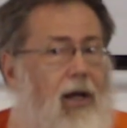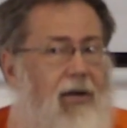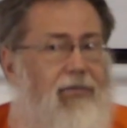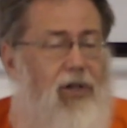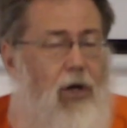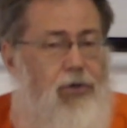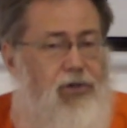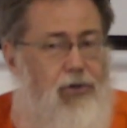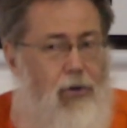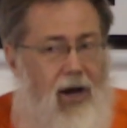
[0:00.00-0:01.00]
have no
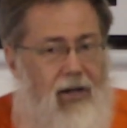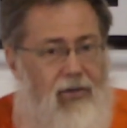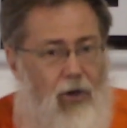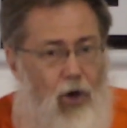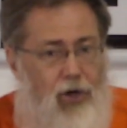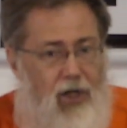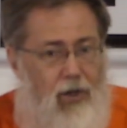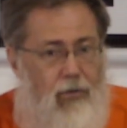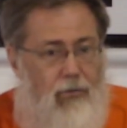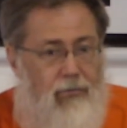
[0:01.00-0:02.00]
strength on
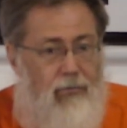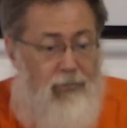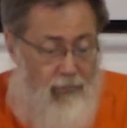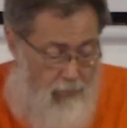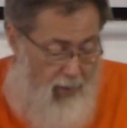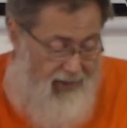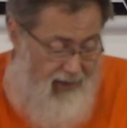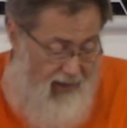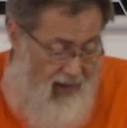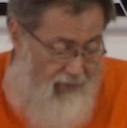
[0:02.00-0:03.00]
you. But
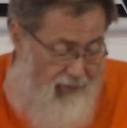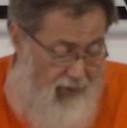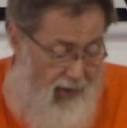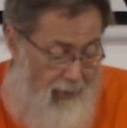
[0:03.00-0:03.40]
if